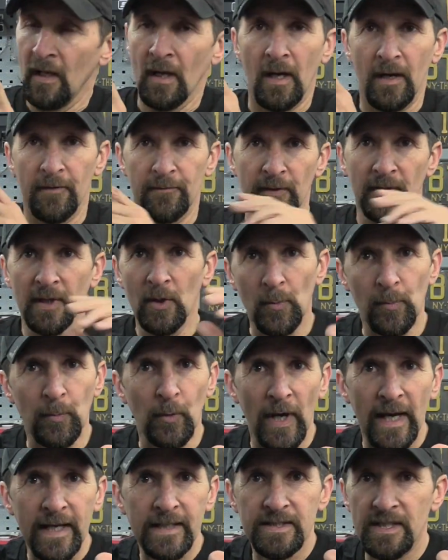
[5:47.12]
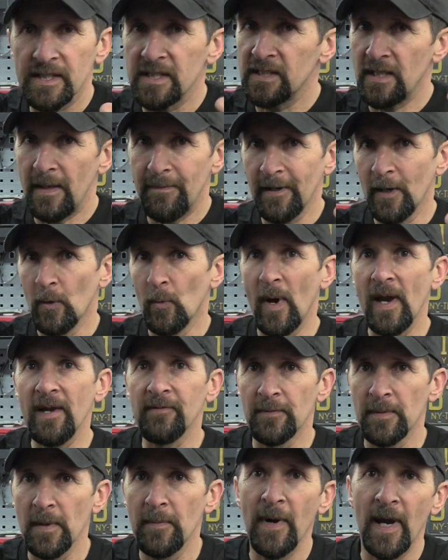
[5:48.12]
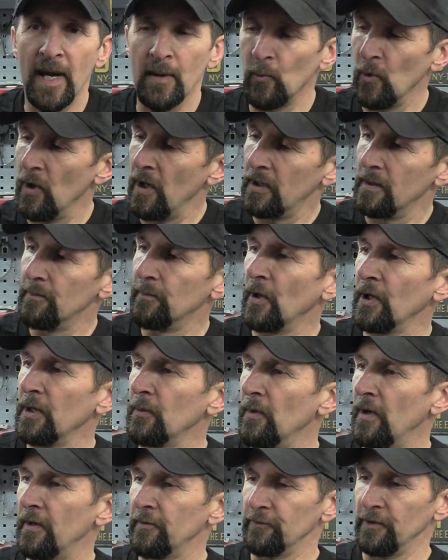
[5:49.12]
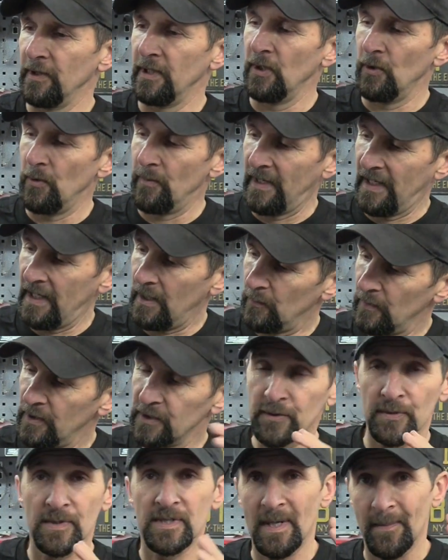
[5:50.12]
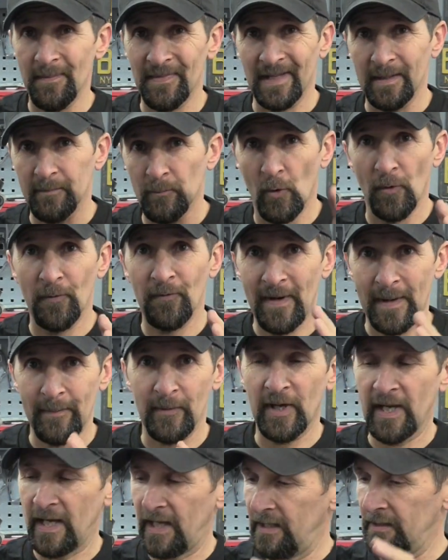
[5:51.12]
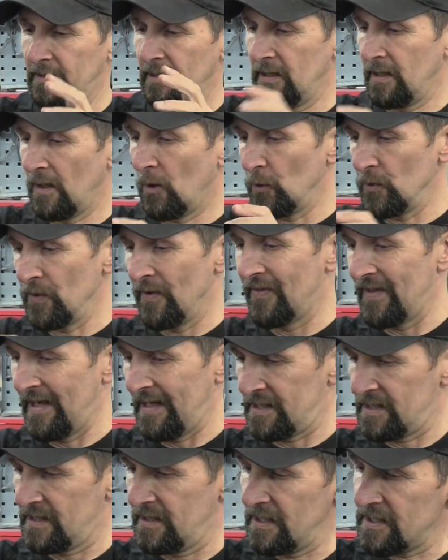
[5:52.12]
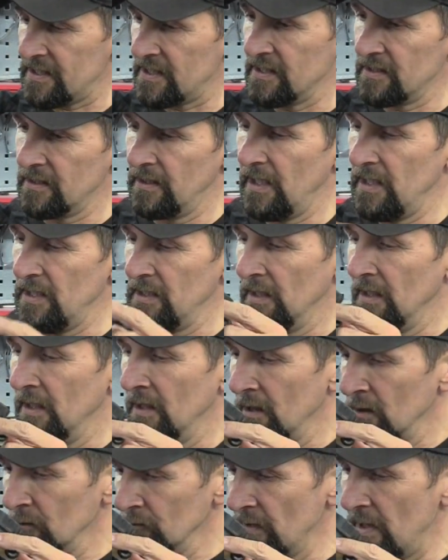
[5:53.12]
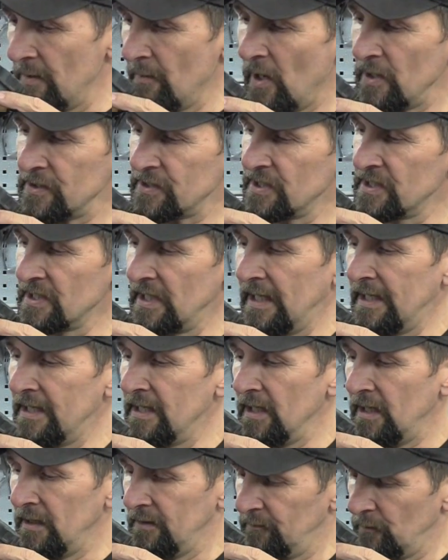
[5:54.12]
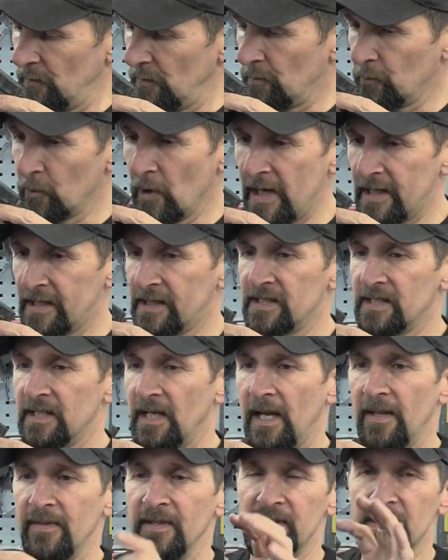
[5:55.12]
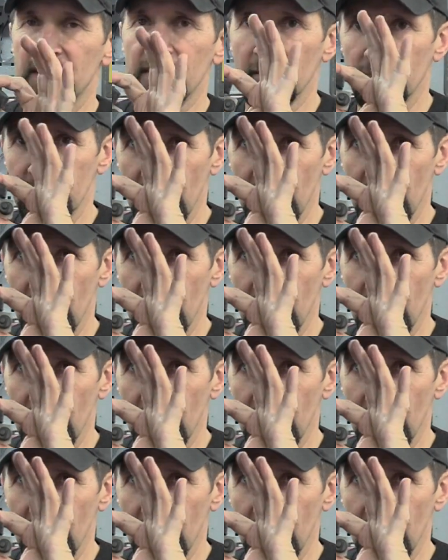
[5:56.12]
Right, for a little break, just stepping away from the paintwork and bodywork for a little minute, I want to do something more fabricated on this. This is the rear master cylinder for the brakes, and this is the